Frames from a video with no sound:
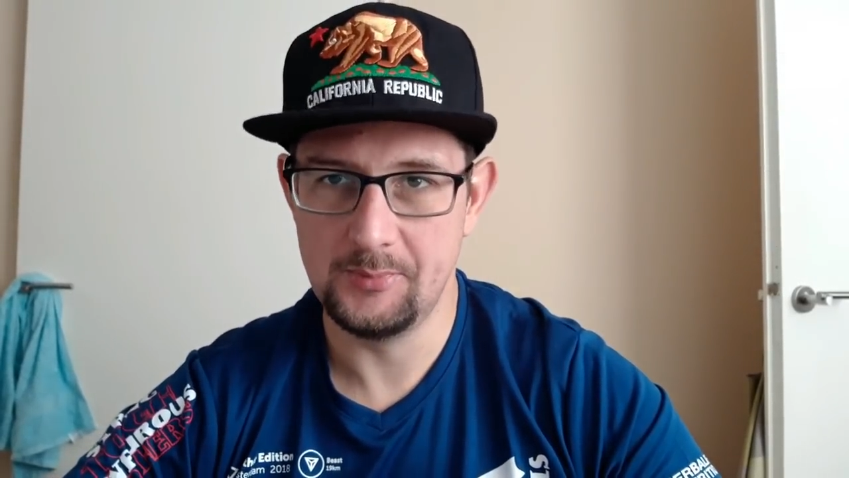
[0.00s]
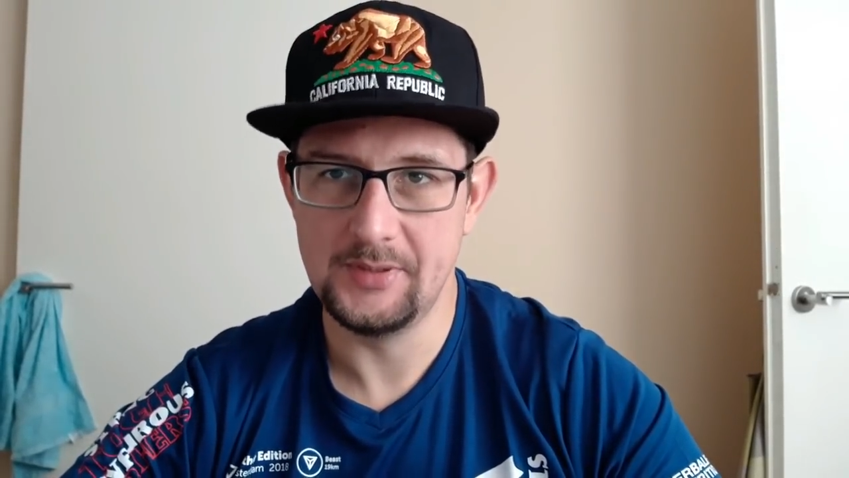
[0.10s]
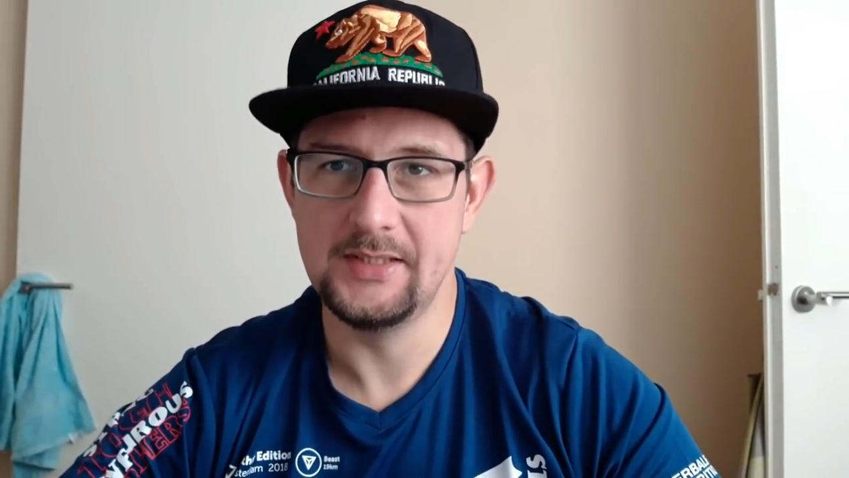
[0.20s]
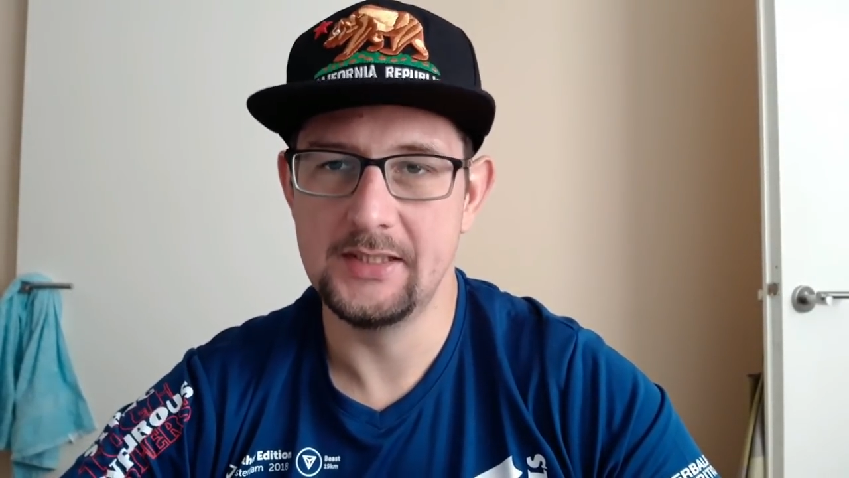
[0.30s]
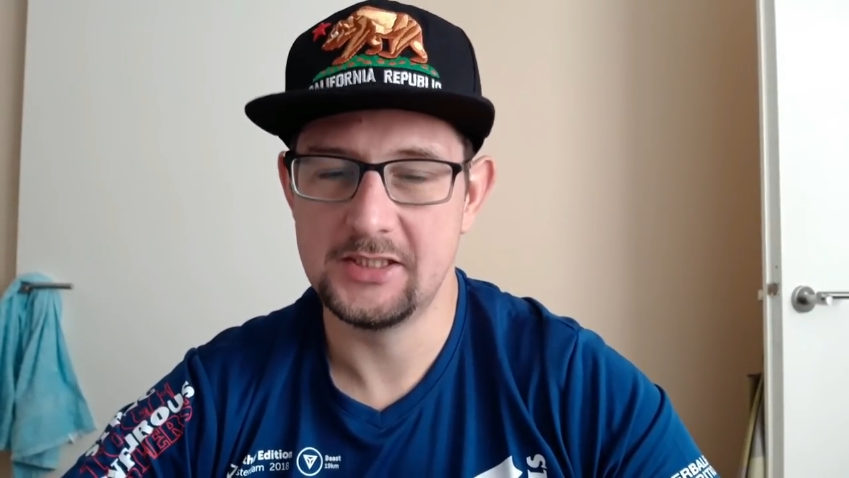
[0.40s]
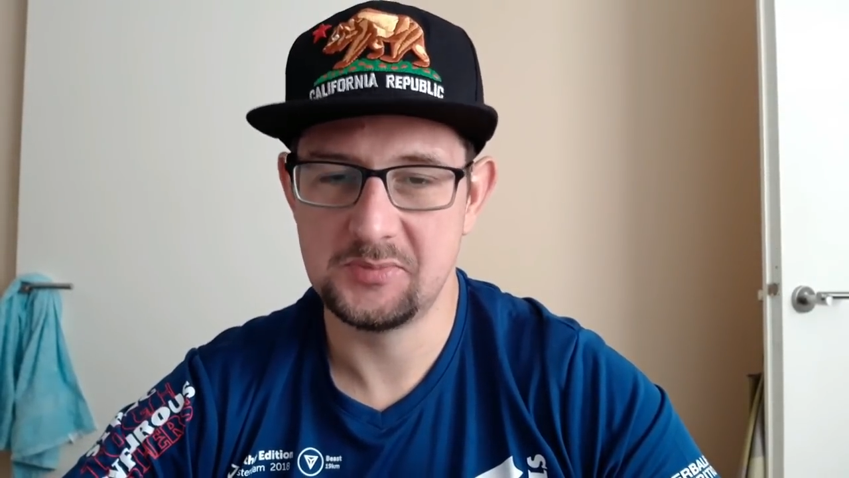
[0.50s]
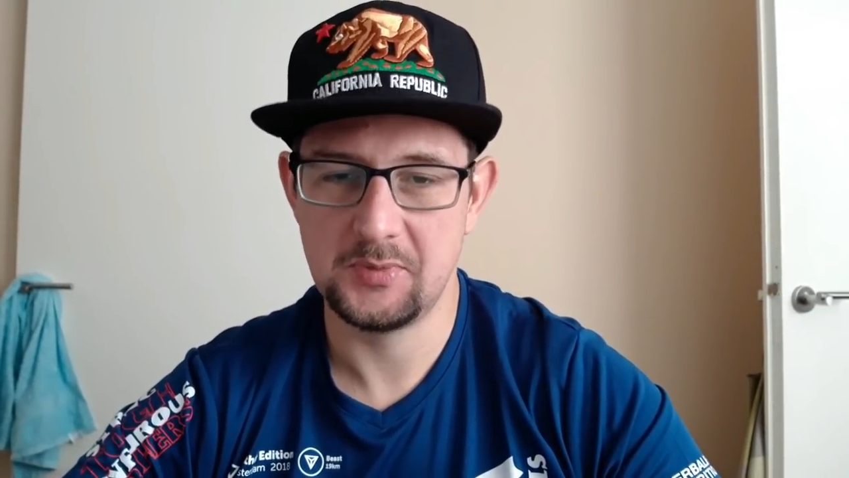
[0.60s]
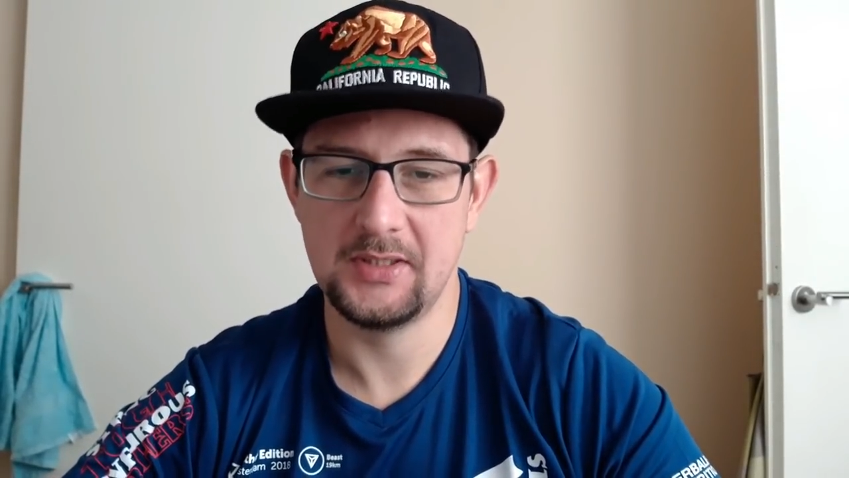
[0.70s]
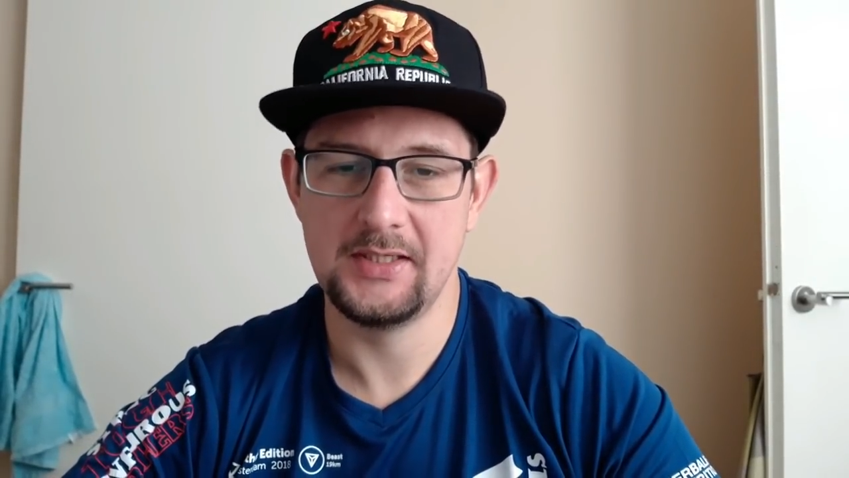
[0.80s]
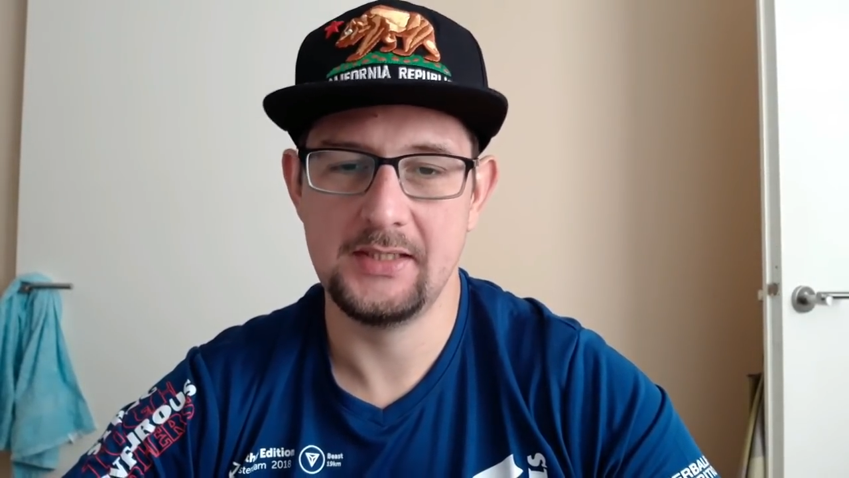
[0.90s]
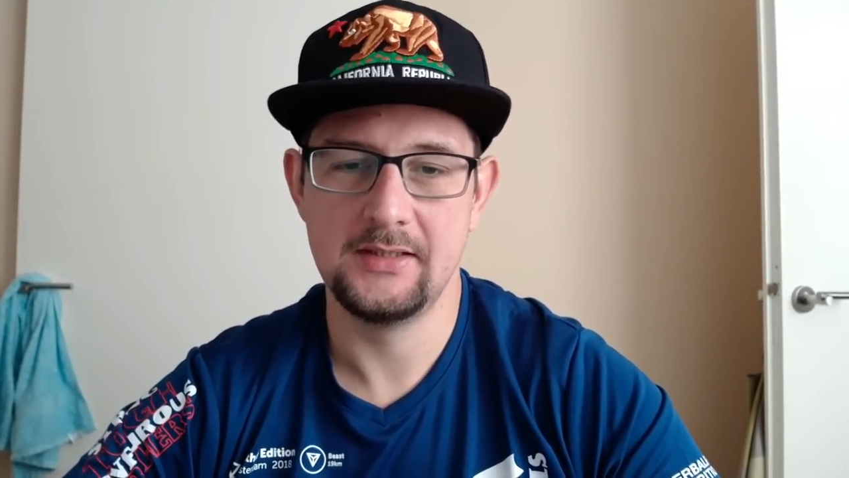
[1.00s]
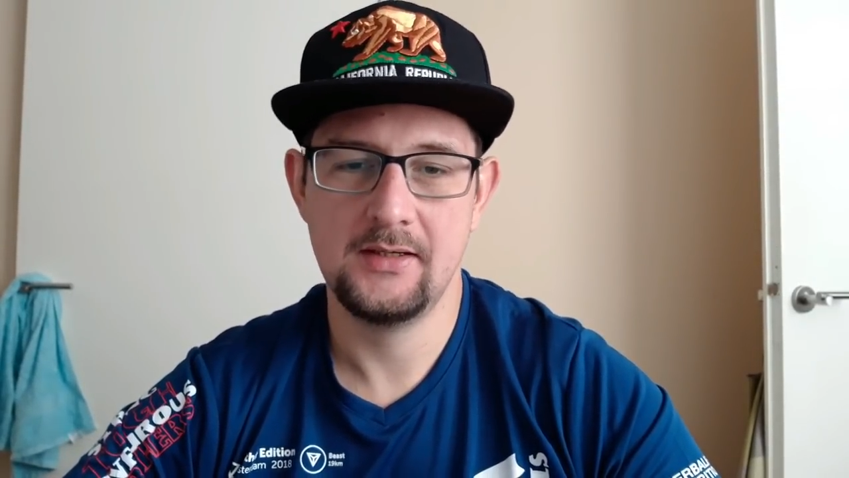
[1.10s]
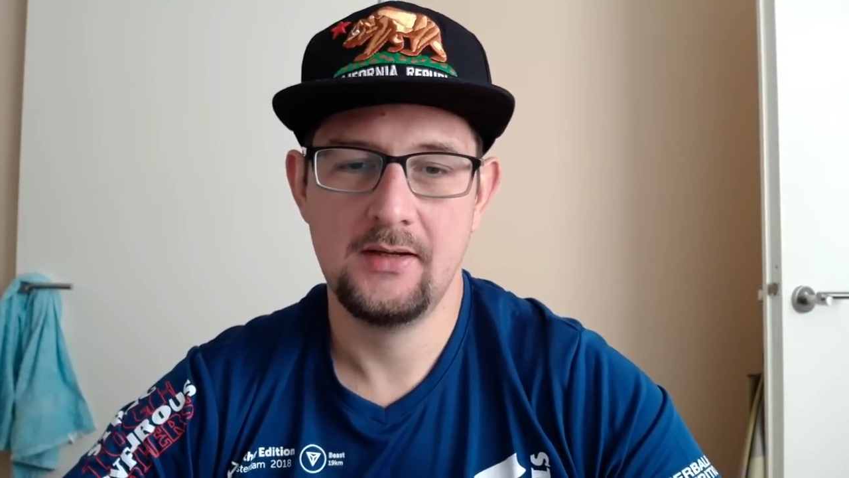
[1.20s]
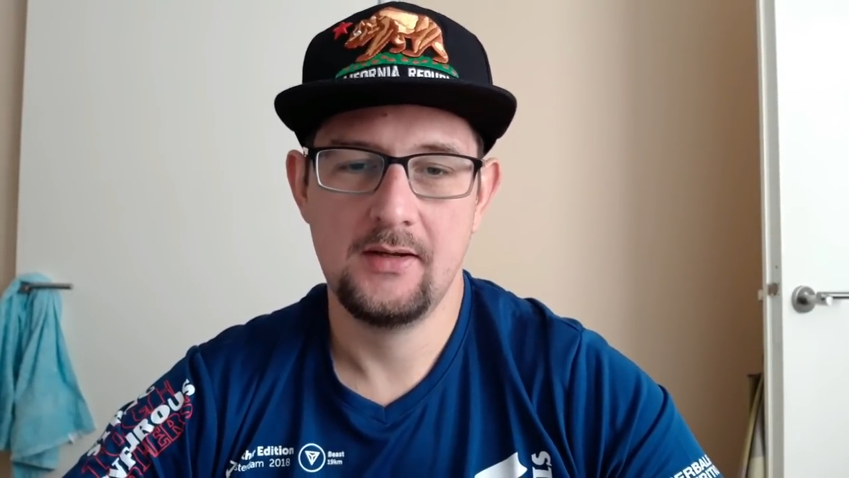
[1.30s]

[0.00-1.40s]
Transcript: be explained.